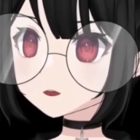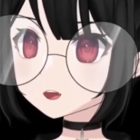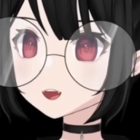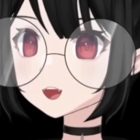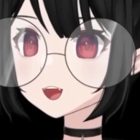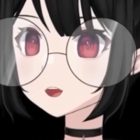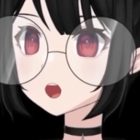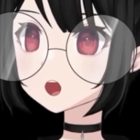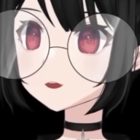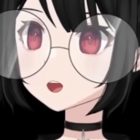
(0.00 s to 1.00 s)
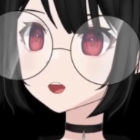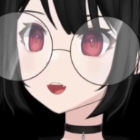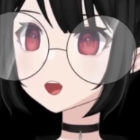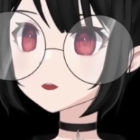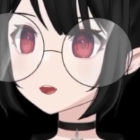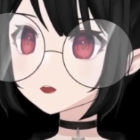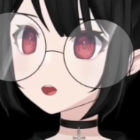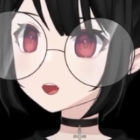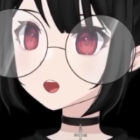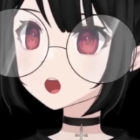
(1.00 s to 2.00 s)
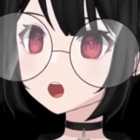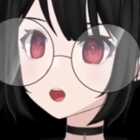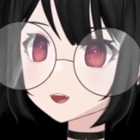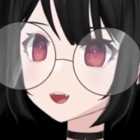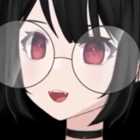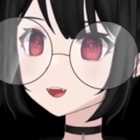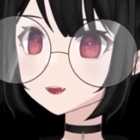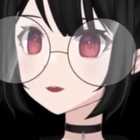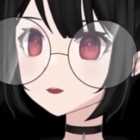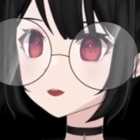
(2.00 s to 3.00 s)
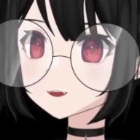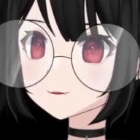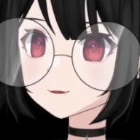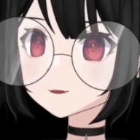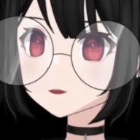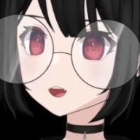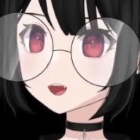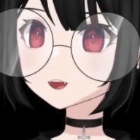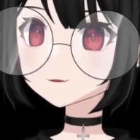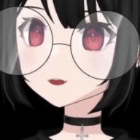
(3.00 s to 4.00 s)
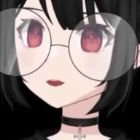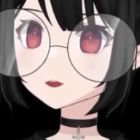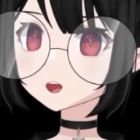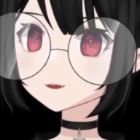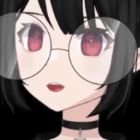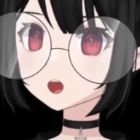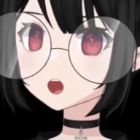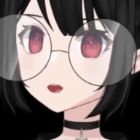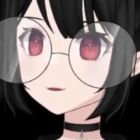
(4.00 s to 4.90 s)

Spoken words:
I hope you are happy. All the hate and racism have destroyed the hopes and..."